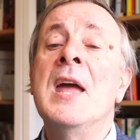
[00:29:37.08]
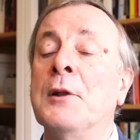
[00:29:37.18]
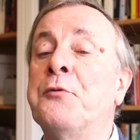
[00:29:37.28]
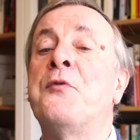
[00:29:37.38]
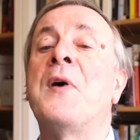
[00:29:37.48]

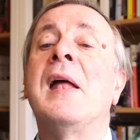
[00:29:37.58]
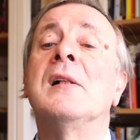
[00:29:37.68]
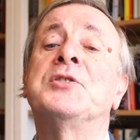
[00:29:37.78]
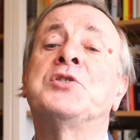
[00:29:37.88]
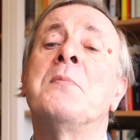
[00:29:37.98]
It
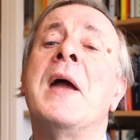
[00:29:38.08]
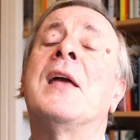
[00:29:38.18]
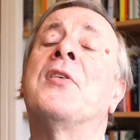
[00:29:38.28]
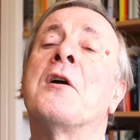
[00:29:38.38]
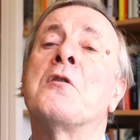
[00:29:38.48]
fails to
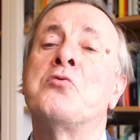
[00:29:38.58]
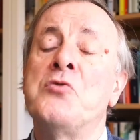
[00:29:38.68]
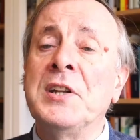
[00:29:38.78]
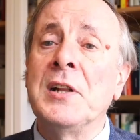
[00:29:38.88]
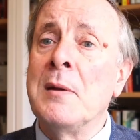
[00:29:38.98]
make the
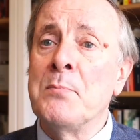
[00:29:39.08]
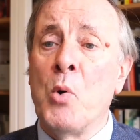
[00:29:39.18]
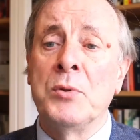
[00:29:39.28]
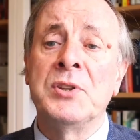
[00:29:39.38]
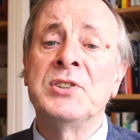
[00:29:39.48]
critically
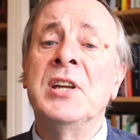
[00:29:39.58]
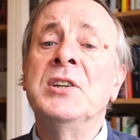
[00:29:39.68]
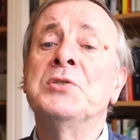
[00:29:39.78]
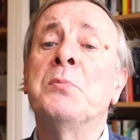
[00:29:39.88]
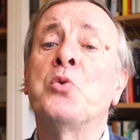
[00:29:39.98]
important
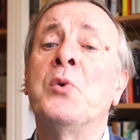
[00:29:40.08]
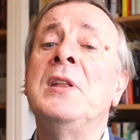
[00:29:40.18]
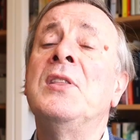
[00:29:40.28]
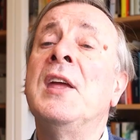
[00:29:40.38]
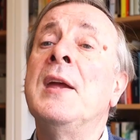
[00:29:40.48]
distinction
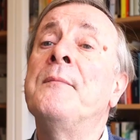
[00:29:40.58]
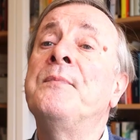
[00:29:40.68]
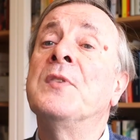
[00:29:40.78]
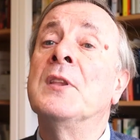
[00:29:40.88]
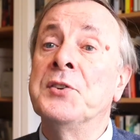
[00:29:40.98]
between the,
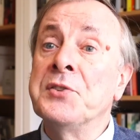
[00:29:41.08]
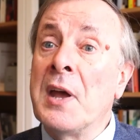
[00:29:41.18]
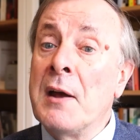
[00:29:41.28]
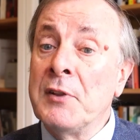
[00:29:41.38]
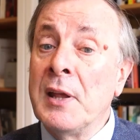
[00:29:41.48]
listen
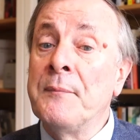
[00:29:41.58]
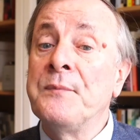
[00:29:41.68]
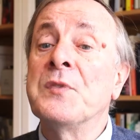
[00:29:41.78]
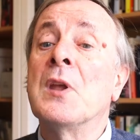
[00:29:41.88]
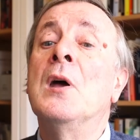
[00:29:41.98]
carefully,
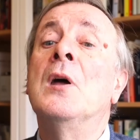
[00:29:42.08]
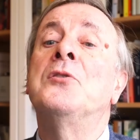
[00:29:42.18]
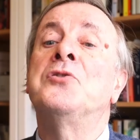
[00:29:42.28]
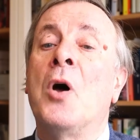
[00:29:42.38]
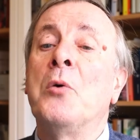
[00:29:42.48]

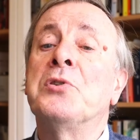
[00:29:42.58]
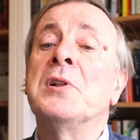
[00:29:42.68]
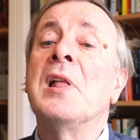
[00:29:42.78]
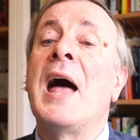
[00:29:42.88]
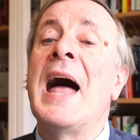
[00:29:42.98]

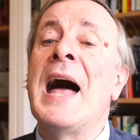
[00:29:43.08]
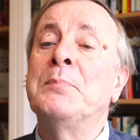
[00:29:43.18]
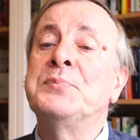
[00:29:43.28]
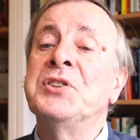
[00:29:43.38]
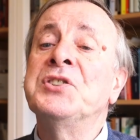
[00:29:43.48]
total
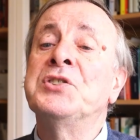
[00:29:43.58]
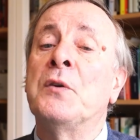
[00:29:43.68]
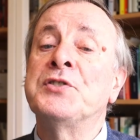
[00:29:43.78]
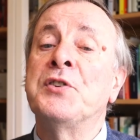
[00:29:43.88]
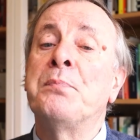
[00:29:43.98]
absence
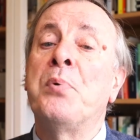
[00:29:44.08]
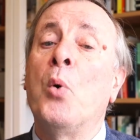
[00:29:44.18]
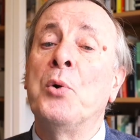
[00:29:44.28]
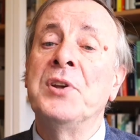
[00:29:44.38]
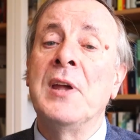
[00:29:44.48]
of
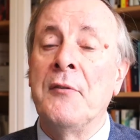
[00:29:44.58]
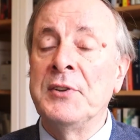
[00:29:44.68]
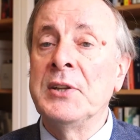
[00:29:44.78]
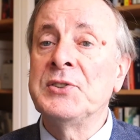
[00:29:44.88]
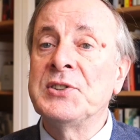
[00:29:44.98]
supporting
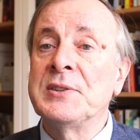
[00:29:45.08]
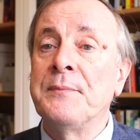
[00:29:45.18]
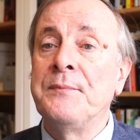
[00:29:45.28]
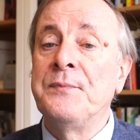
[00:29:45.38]
evidence